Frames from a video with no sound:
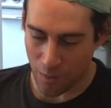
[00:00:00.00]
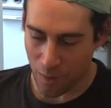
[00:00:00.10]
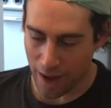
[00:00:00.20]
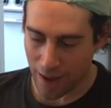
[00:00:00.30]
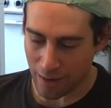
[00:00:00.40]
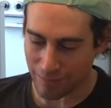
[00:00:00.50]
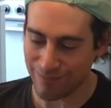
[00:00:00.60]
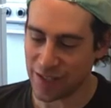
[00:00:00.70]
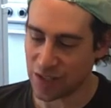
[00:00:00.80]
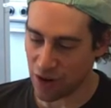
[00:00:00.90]
Wow,
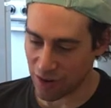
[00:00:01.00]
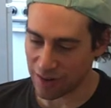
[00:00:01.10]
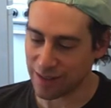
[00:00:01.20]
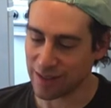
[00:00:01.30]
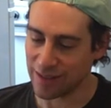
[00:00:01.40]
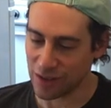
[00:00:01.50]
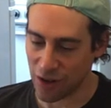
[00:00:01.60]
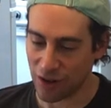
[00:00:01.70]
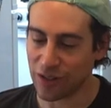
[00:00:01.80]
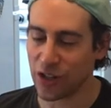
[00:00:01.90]
starting to
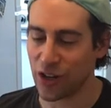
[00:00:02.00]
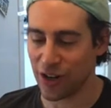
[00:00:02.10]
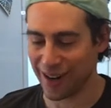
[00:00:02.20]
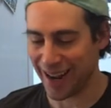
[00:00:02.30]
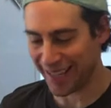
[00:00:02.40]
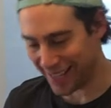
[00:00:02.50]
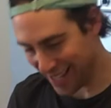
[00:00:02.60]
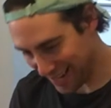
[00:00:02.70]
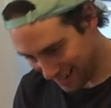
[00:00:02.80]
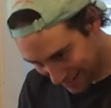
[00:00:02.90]
starting to hurt. I
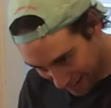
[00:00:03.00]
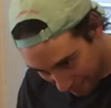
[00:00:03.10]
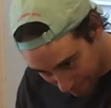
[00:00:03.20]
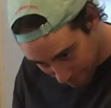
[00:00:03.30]
get it. Yeah,